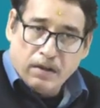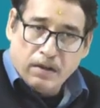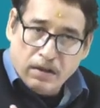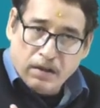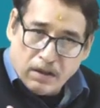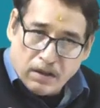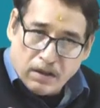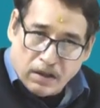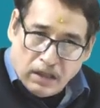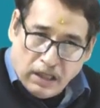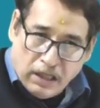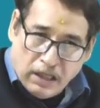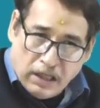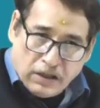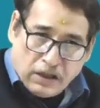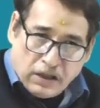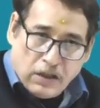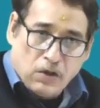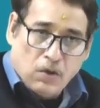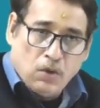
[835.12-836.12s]

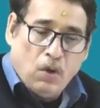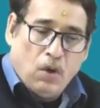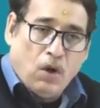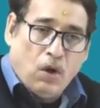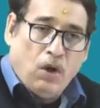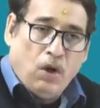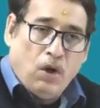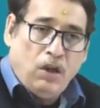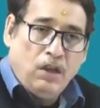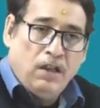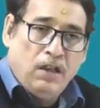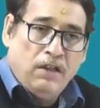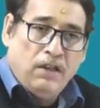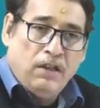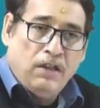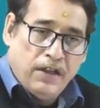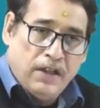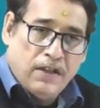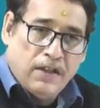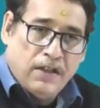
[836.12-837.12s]
Related to all the
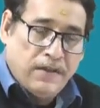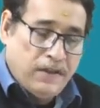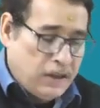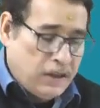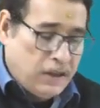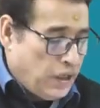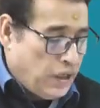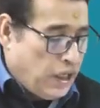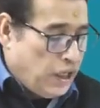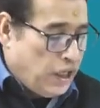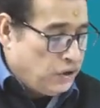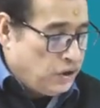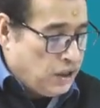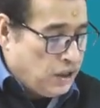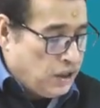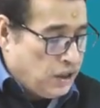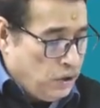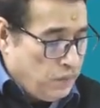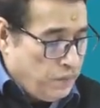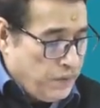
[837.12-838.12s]
figures in the branch
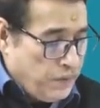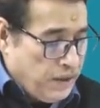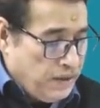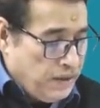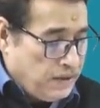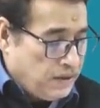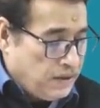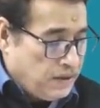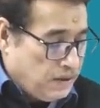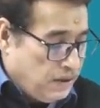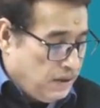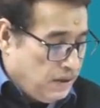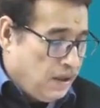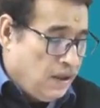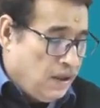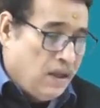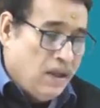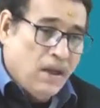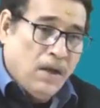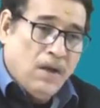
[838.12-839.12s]
account means
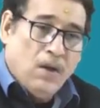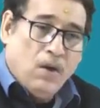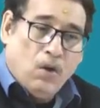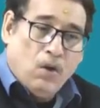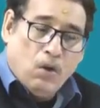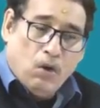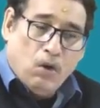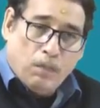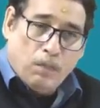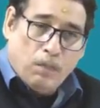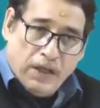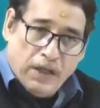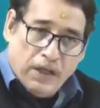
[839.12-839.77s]
opening